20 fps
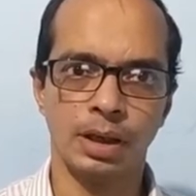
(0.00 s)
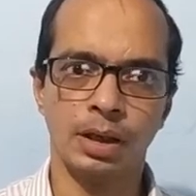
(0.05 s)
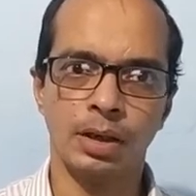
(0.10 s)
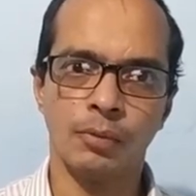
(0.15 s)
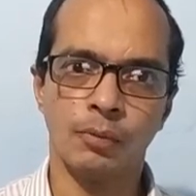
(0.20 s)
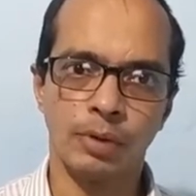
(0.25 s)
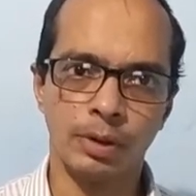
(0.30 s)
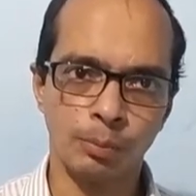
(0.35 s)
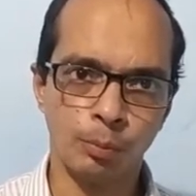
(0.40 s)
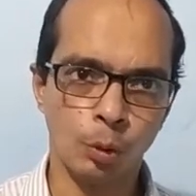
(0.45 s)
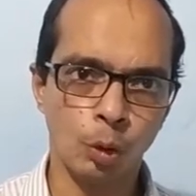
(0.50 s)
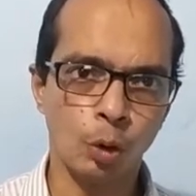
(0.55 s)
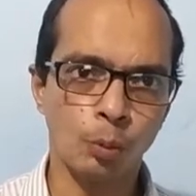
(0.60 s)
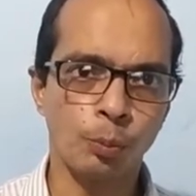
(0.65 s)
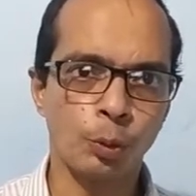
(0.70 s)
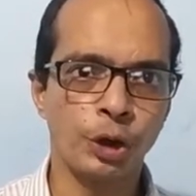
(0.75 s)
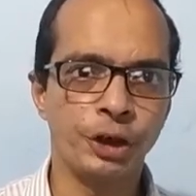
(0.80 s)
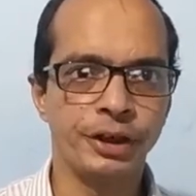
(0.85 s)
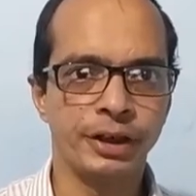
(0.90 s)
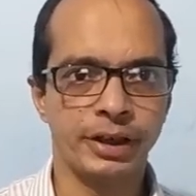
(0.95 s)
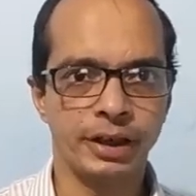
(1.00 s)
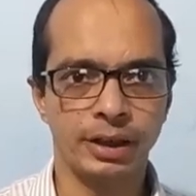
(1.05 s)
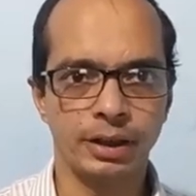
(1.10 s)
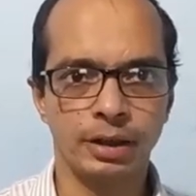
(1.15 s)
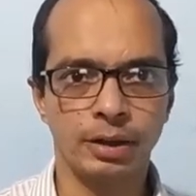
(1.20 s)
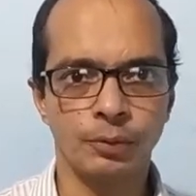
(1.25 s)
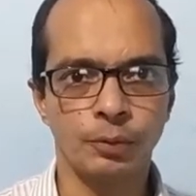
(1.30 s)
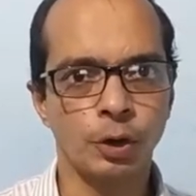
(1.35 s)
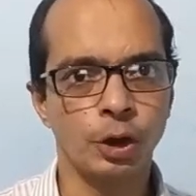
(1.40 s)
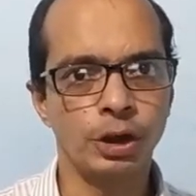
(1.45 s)
One more point here
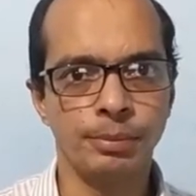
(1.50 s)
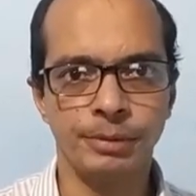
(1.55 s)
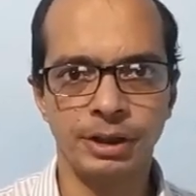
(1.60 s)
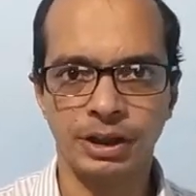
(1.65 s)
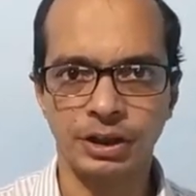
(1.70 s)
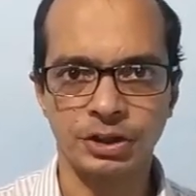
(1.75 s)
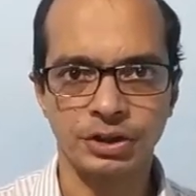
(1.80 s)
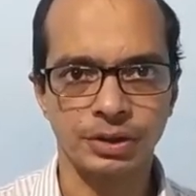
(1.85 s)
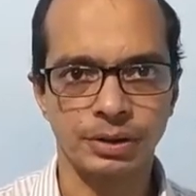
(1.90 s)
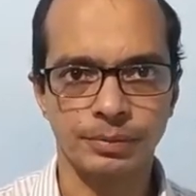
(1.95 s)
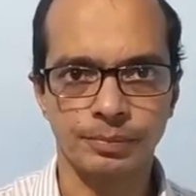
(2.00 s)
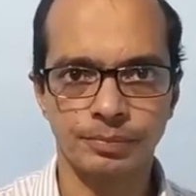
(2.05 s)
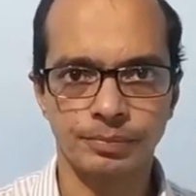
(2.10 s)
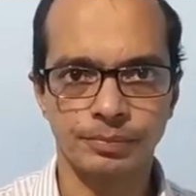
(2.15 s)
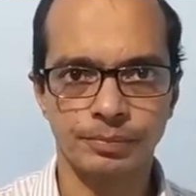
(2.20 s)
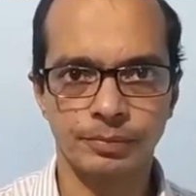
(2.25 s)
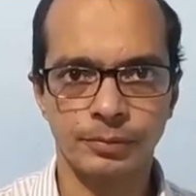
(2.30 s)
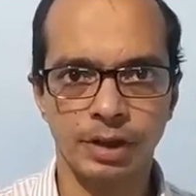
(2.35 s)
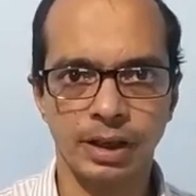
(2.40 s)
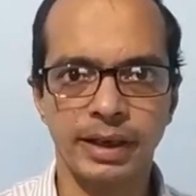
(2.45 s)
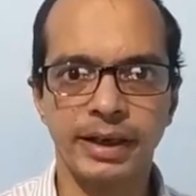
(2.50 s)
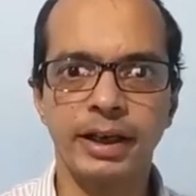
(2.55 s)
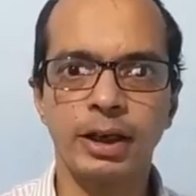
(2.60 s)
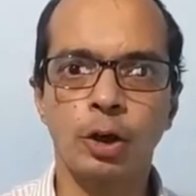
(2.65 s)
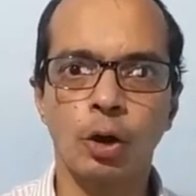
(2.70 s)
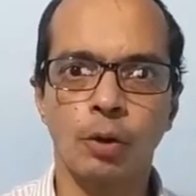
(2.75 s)
for limitation, rate